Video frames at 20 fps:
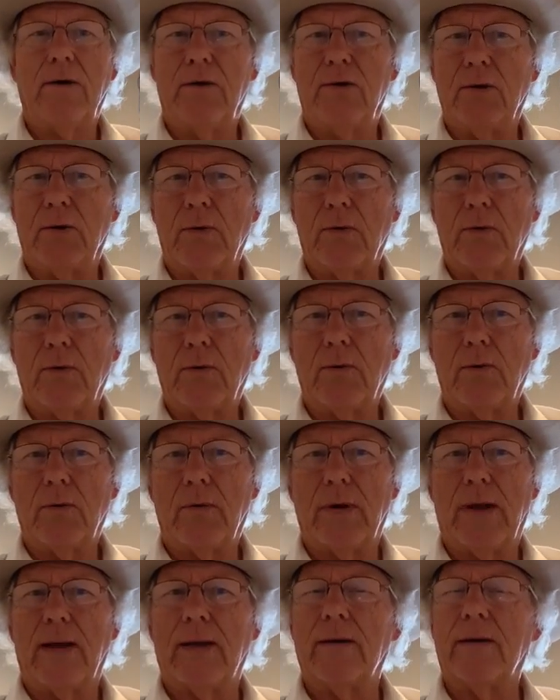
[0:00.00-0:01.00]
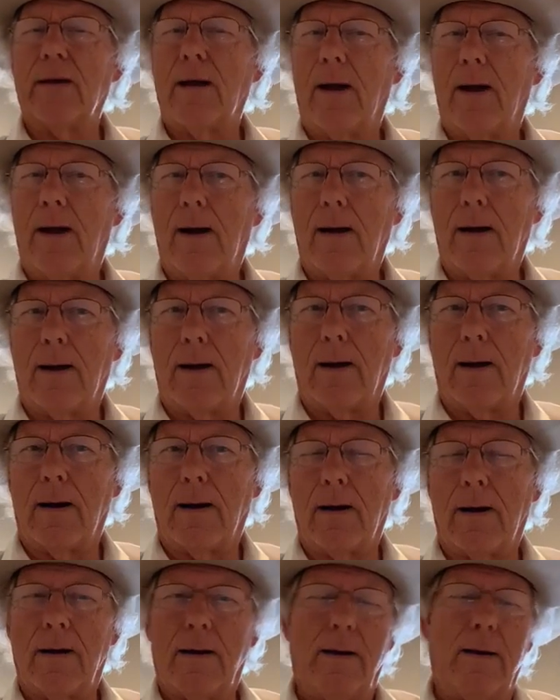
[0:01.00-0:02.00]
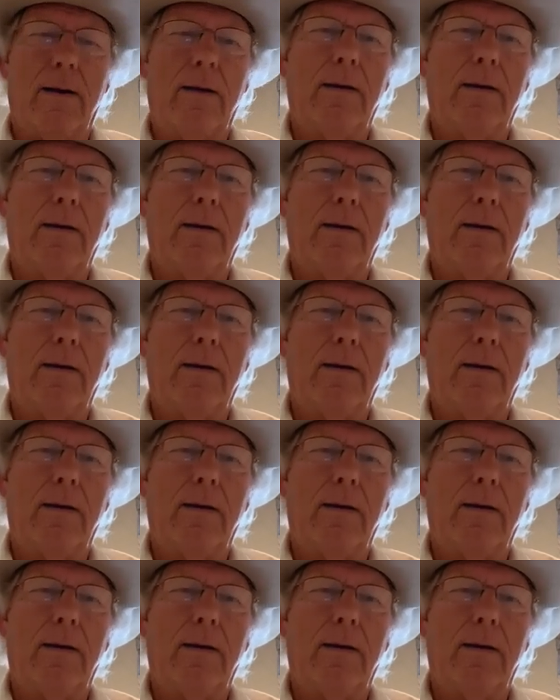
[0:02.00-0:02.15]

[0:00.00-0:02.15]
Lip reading: do, and are.